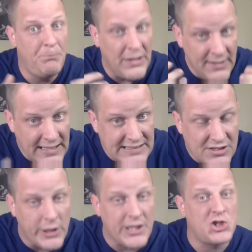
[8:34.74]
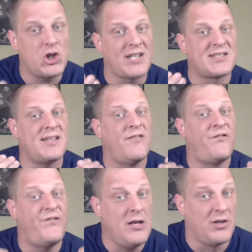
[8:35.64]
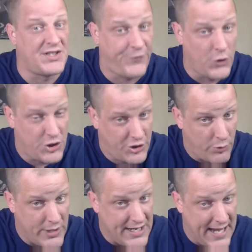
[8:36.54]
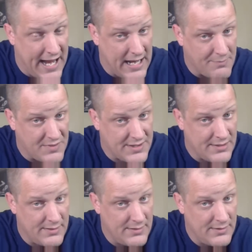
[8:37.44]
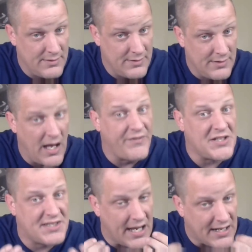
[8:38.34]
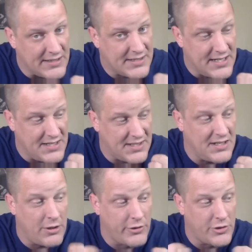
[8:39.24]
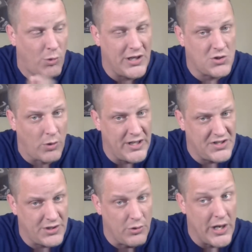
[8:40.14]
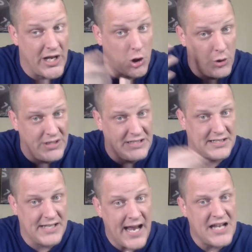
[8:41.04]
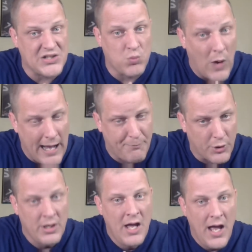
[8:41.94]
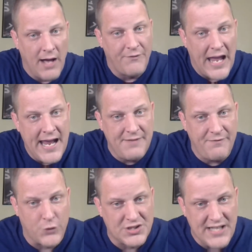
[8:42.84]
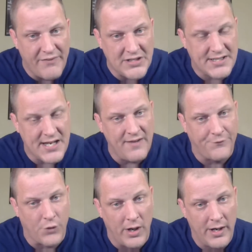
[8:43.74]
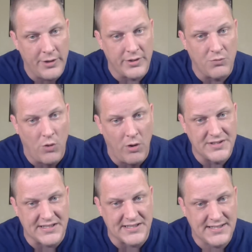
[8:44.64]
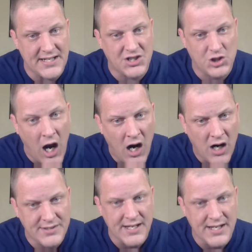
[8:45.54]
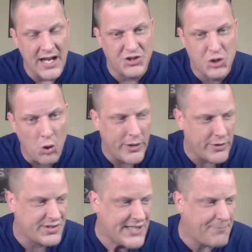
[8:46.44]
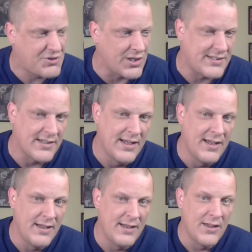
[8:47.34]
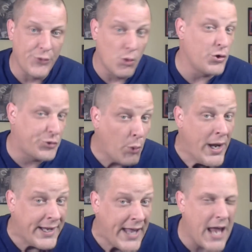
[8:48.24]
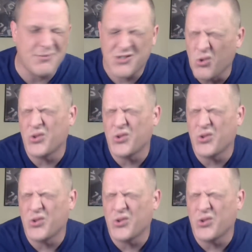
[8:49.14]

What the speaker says: But let's look at Justin Fields' first three games of his second season here in 2022, including today's whopper of 8 for 17 for 100 and what was it, 6 yards and 2 interceptions through three games,